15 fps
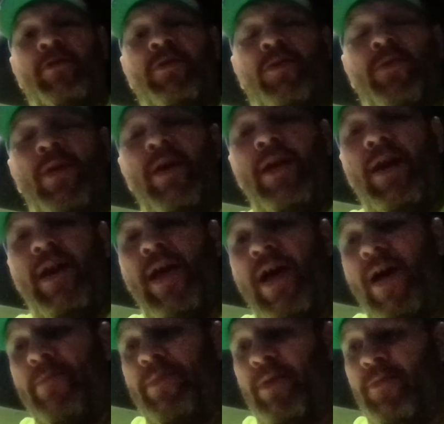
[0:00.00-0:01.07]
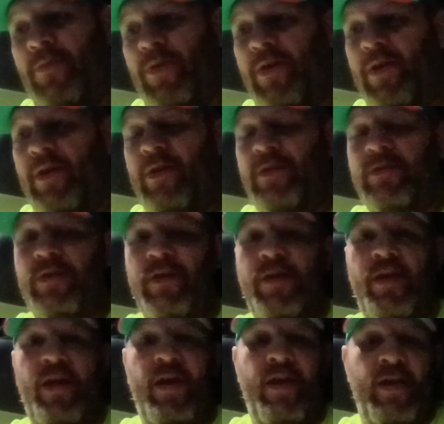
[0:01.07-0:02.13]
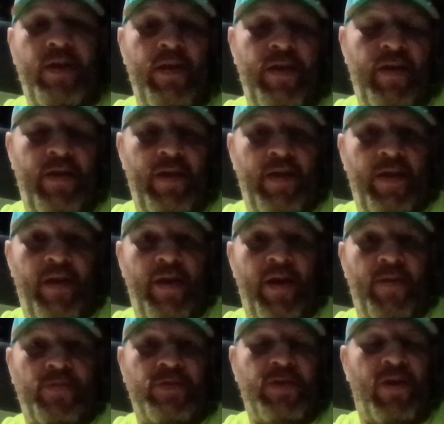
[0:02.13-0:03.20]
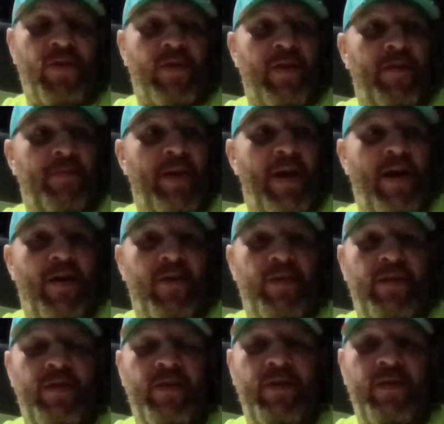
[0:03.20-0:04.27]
So what had happened was, I was talking about